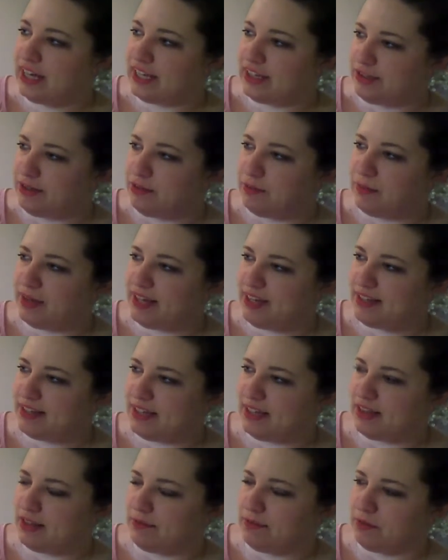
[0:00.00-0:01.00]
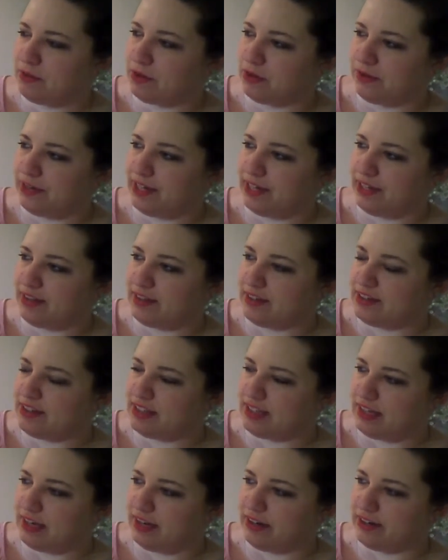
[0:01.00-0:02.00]
You may see them growing in the
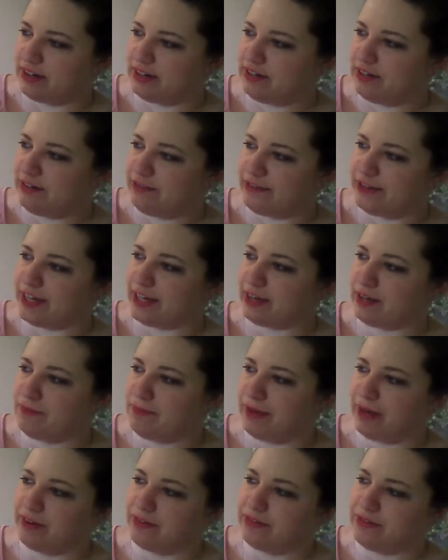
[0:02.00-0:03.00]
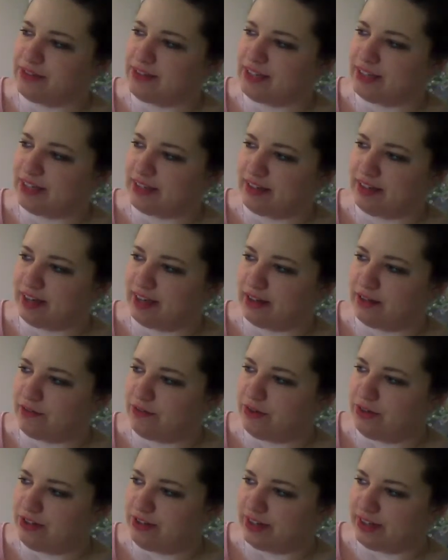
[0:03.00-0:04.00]
Sierra Nevada mountains in
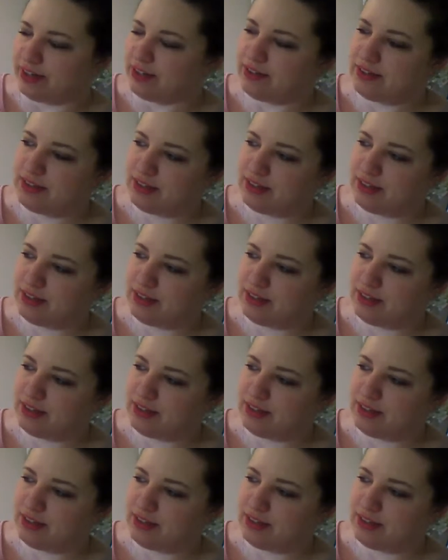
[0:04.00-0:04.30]
California.